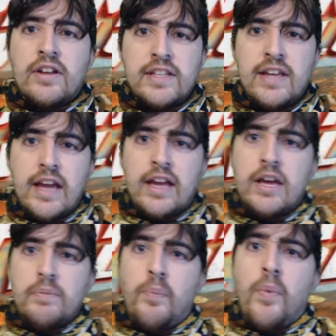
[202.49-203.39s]
doesn't get
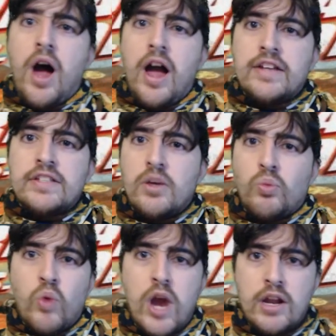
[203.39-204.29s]
hit by
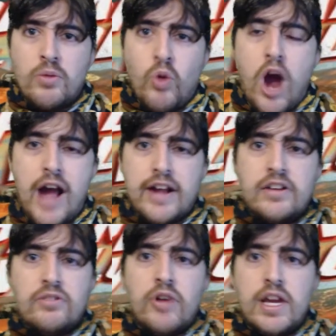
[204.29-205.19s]
some random
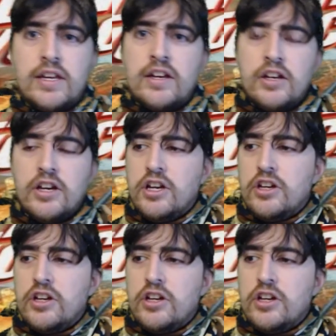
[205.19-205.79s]
rock. Like,